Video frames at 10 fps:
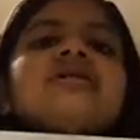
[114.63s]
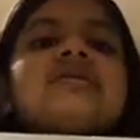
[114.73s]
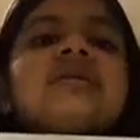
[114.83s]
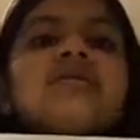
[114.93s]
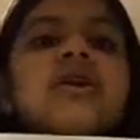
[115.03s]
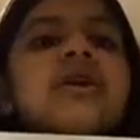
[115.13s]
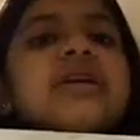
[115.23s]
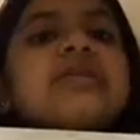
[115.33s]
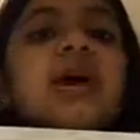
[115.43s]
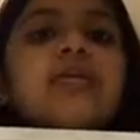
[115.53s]
The word
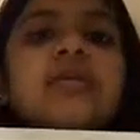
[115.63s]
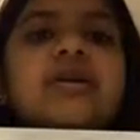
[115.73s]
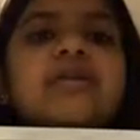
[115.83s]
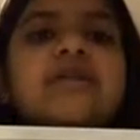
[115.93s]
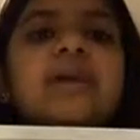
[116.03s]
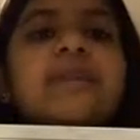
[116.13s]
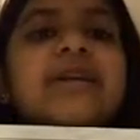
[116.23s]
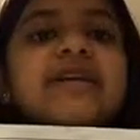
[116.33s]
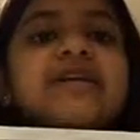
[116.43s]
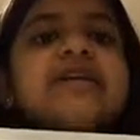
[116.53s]
is not pronounced
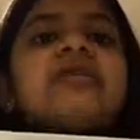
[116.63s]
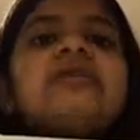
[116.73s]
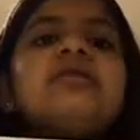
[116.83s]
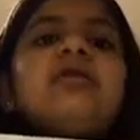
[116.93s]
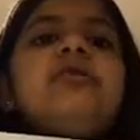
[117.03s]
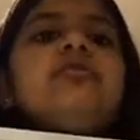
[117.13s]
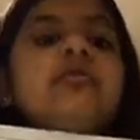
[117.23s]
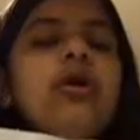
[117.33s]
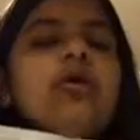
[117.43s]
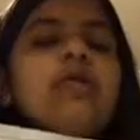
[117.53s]
lápiz, so you
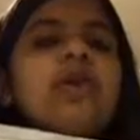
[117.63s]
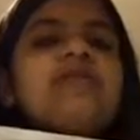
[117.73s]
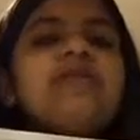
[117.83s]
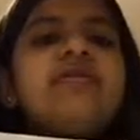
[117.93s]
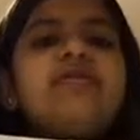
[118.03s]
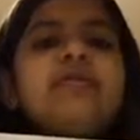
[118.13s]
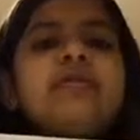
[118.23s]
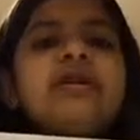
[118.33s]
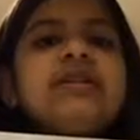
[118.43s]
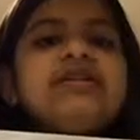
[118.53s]
know that
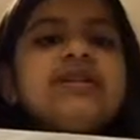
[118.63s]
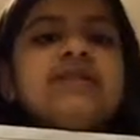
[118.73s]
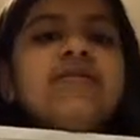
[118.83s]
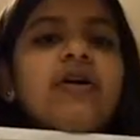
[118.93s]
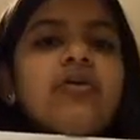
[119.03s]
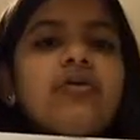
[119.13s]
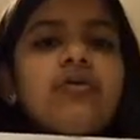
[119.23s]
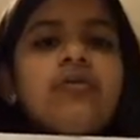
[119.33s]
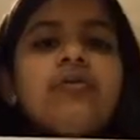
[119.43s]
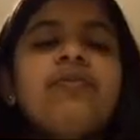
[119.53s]
it doesn't follow the
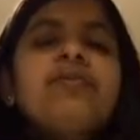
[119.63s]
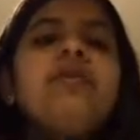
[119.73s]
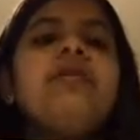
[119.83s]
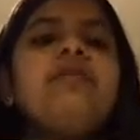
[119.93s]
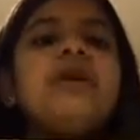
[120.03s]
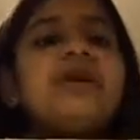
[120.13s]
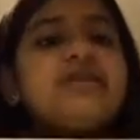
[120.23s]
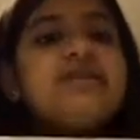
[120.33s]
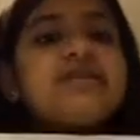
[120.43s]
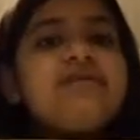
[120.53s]
rule.
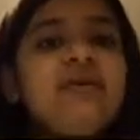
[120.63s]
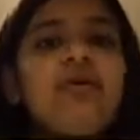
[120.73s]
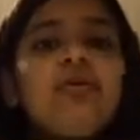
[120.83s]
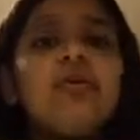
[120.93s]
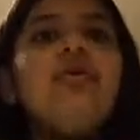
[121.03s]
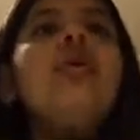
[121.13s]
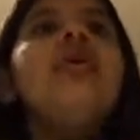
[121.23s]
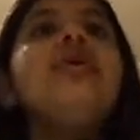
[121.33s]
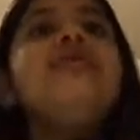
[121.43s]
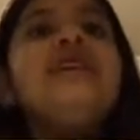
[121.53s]
Because it doesn't follow the rule,
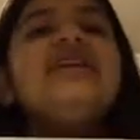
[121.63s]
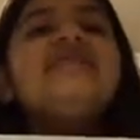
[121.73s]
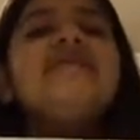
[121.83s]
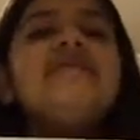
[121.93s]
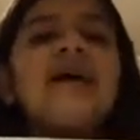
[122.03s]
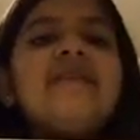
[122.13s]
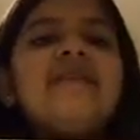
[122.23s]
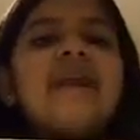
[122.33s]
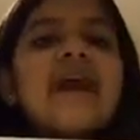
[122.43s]
you need to write the